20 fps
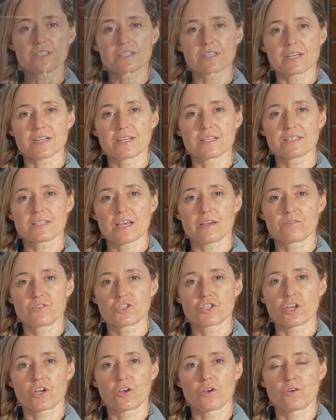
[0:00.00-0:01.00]
studies have
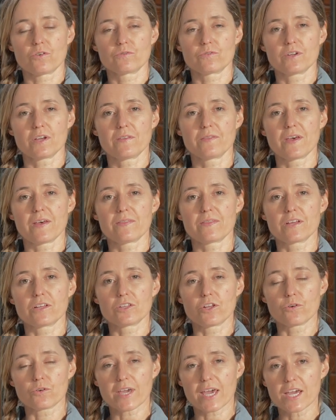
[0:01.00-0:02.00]
shown that the
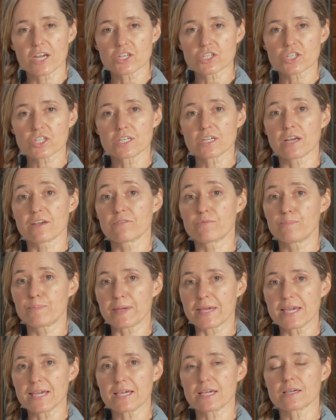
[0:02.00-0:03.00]
location of
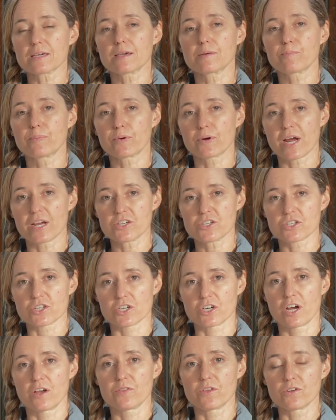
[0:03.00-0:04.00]
peak
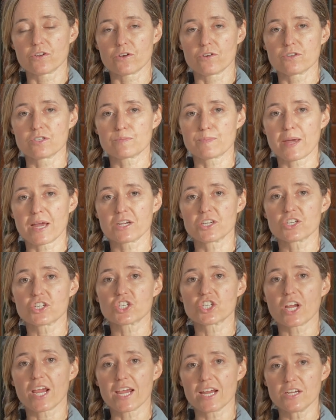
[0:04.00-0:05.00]
pressure on the noseband
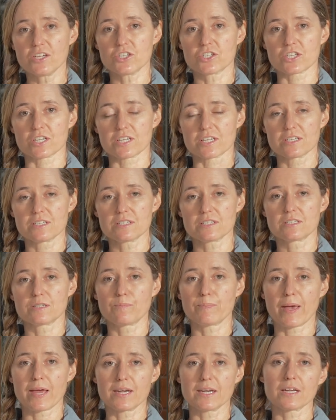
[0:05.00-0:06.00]
changes
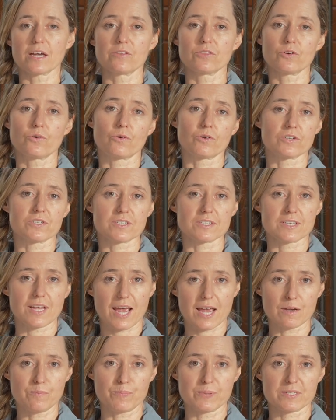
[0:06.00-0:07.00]
depending on the horse's
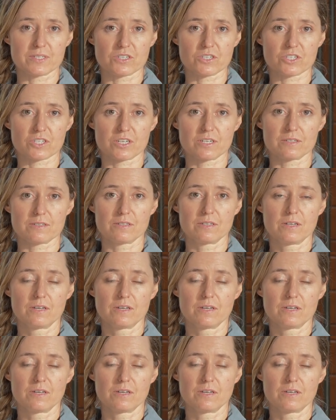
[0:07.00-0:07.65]
head position.